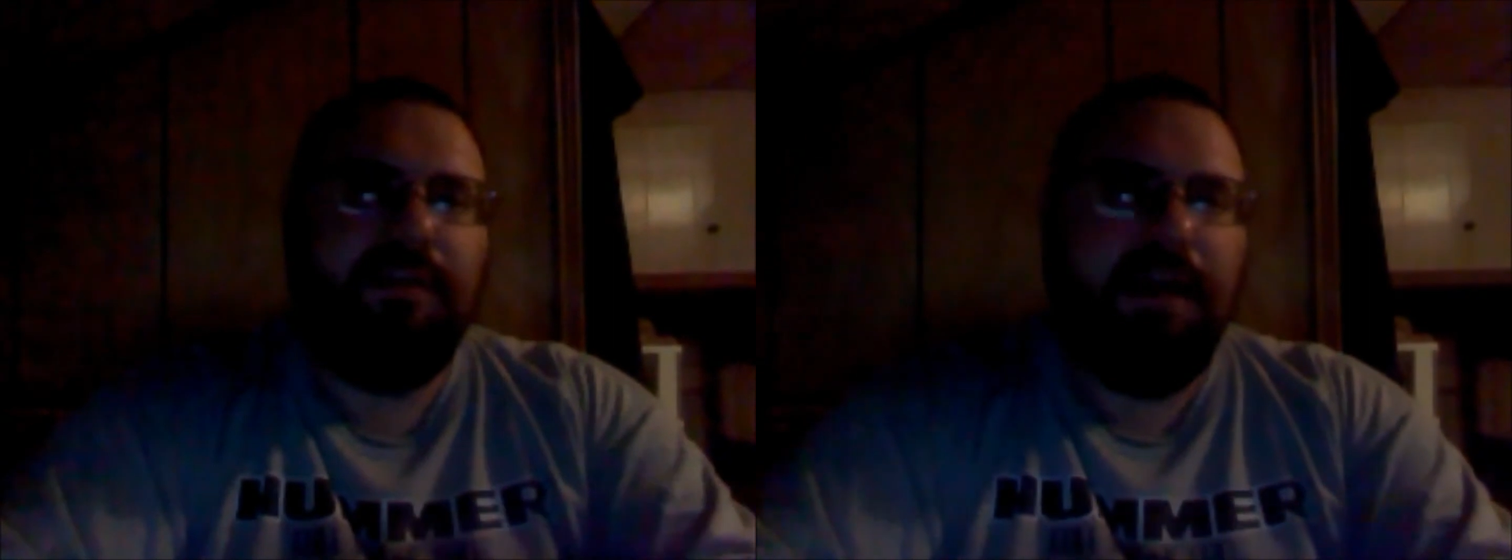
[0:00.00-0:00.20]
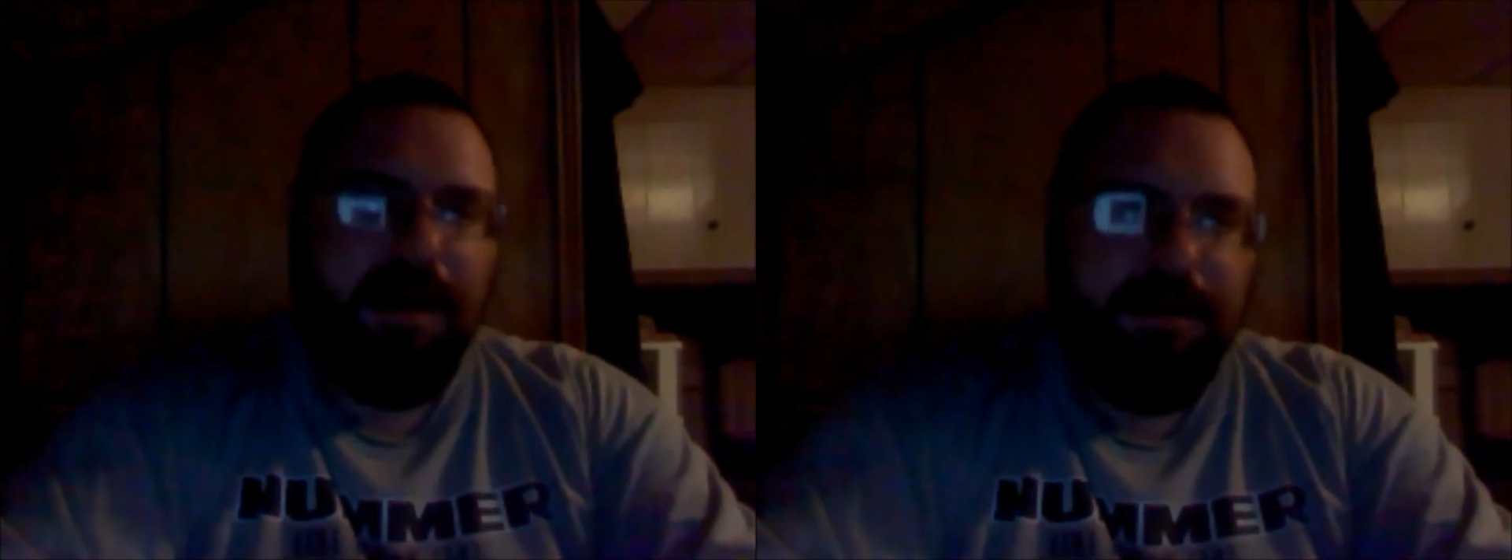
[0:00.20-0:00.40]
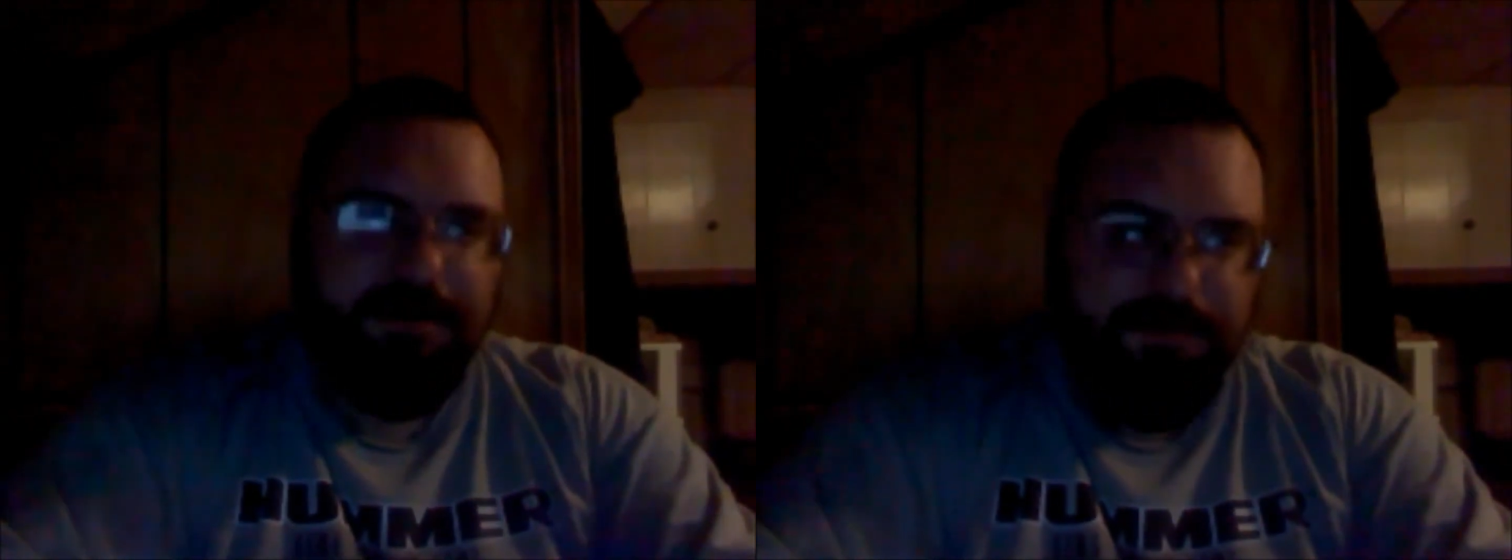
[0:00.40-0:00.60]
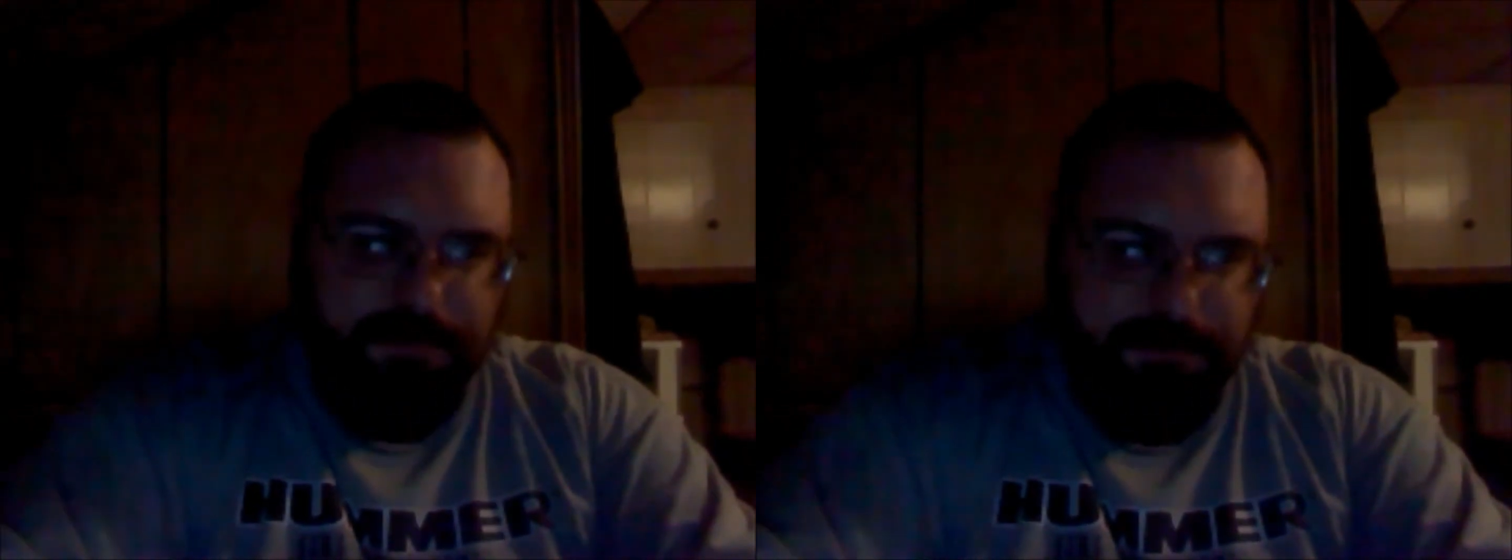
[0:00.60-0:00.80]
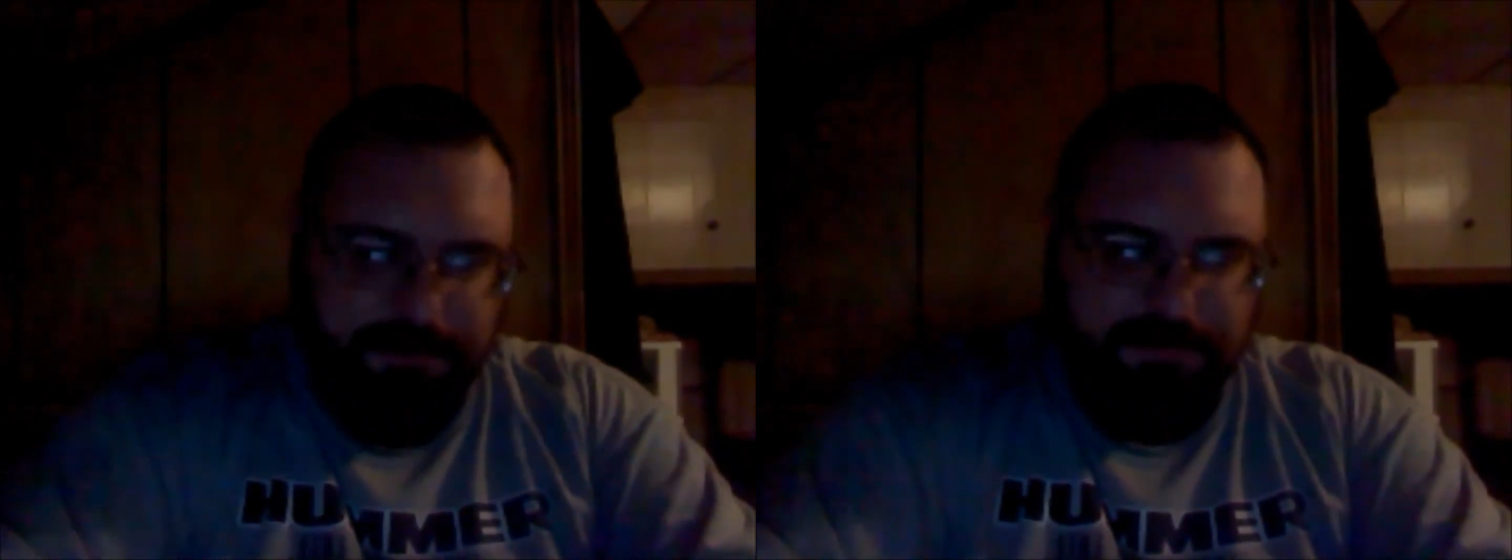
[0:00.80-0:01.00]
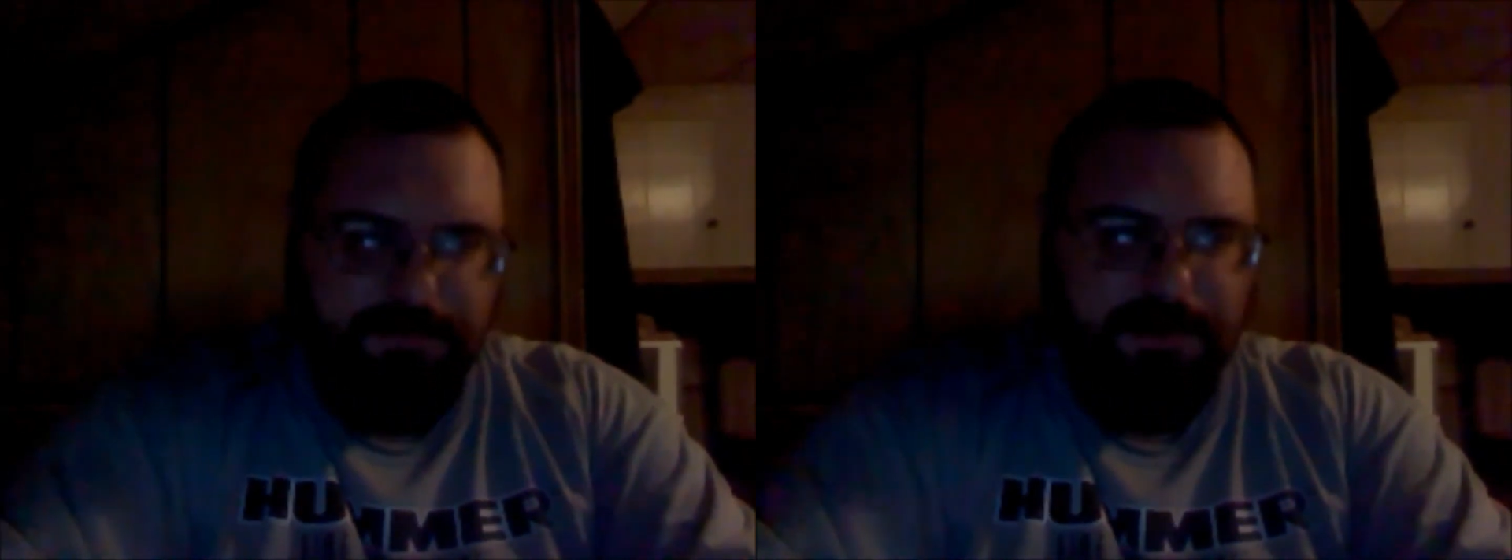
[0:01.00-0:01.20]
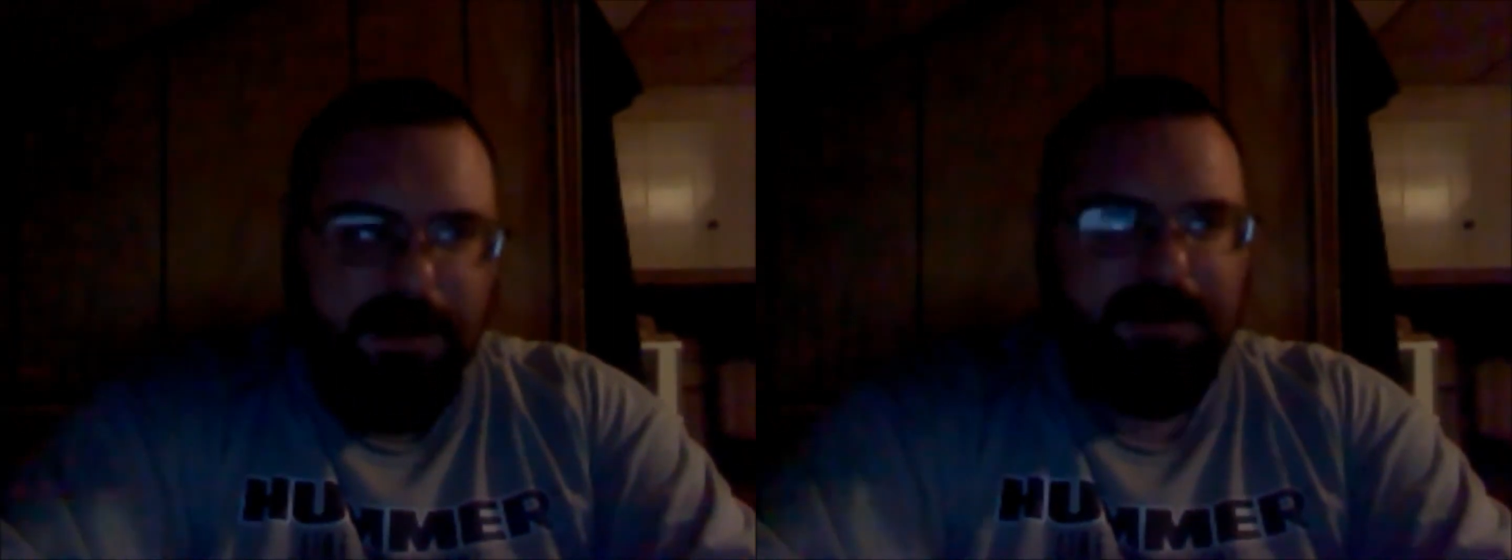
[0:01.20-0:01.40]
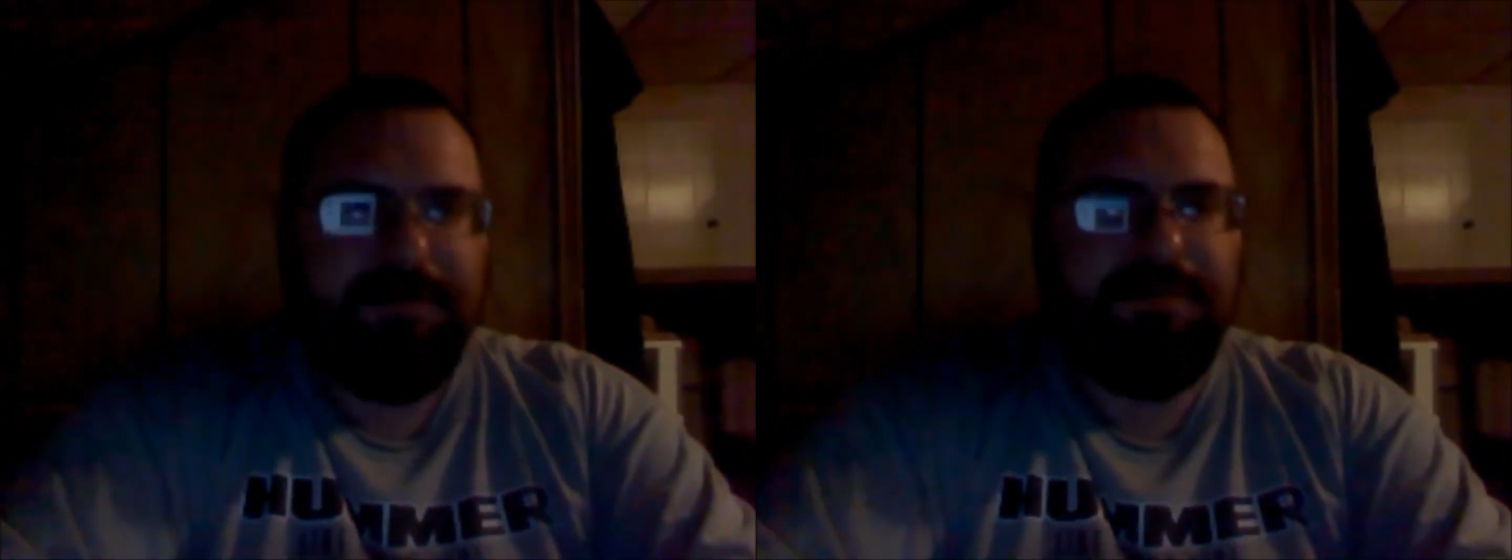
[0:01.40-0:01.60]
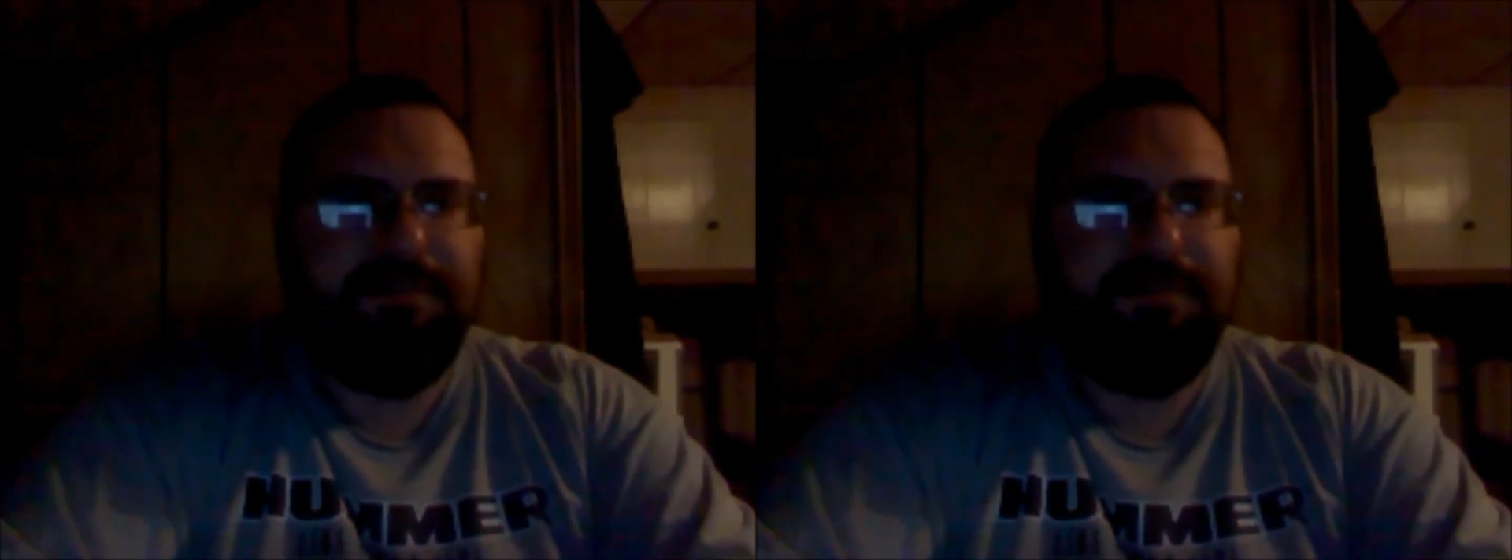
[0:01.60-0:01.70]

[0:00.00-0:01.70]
as you practice